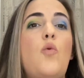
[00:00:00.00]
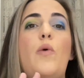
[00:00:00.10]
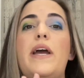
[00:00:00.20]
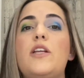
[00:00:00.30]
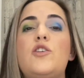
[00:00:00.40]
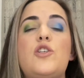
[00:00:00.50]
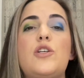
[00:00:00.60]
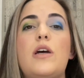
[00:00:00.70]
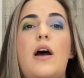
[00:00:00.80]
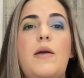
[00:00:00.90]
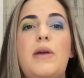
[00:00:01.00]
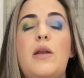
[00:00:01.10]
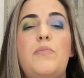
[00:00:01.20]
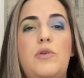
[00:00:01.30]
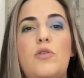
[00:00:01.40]
which I
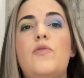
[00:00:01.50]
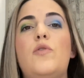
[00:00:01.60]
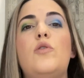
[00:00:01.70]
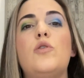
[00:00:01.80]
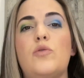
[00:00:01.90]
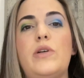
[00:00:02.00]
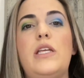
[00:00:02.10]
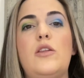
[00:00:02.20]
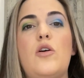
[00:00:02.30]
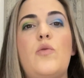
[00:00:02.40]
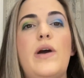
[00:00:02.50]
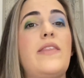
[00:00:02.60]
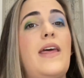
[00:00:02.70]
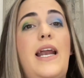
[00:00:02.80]
made a beautiful green look with,